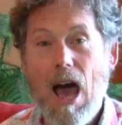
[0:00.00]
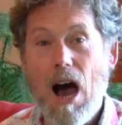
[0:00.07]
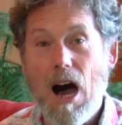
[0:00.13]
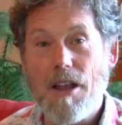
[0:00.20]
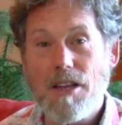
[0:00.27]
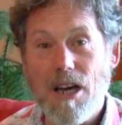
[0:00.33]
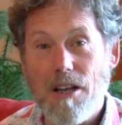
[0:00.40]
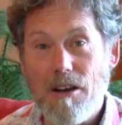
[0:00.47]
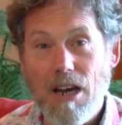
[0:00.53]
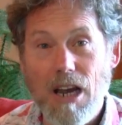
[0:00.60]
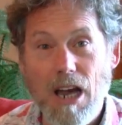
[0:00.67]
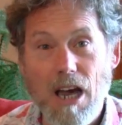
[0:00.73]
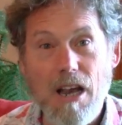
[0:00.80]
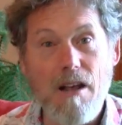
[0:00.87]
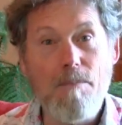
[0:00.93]
On the other
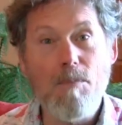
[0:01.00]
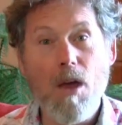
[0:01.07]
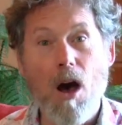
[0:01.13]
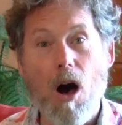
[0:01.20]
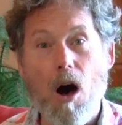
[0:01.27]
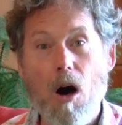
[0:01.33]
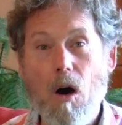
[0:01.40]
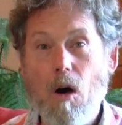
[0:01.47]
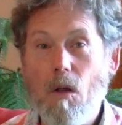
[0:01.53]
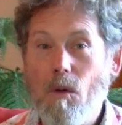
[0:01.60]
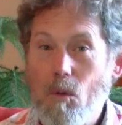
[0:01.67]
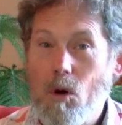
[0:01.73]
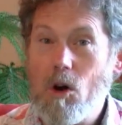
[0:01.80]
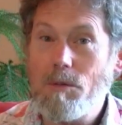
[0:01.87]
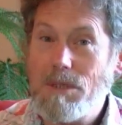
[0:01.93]
hand, all the
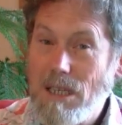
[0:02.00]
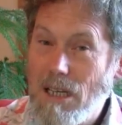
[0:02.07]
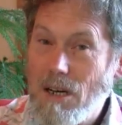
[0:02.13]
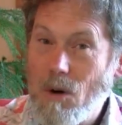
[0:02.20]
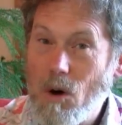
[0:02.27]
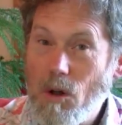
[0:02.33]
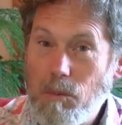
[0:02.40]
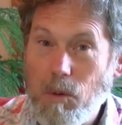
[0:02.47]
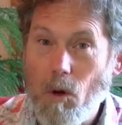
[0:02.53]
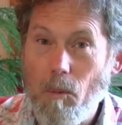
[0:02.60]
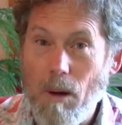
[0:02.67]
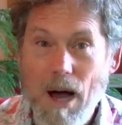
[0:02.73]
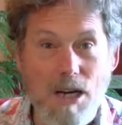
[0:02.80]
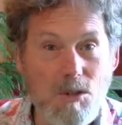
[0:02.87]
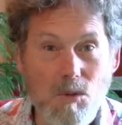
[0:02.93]
worms in the North Pole
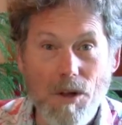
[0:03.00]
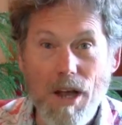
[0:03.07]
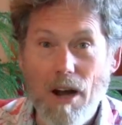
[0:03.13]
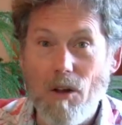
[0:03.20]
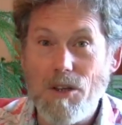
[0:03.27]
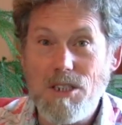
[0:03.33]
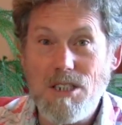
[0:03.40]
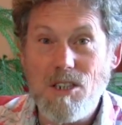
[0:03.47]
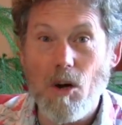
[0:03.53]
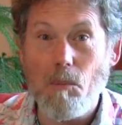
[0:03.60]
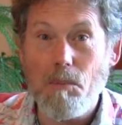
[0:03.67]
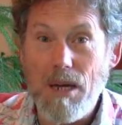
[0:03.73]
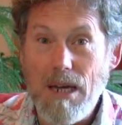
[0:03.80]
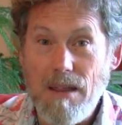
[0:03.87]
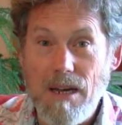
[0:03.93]
box will not only still
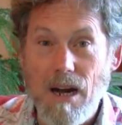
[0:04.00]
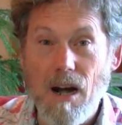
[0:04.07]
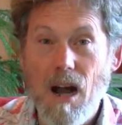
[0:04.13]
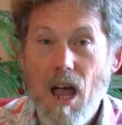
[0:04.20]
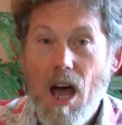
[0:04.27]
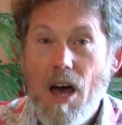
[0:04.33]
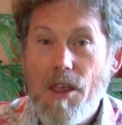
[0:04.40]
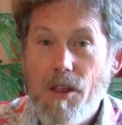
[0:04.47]
be there,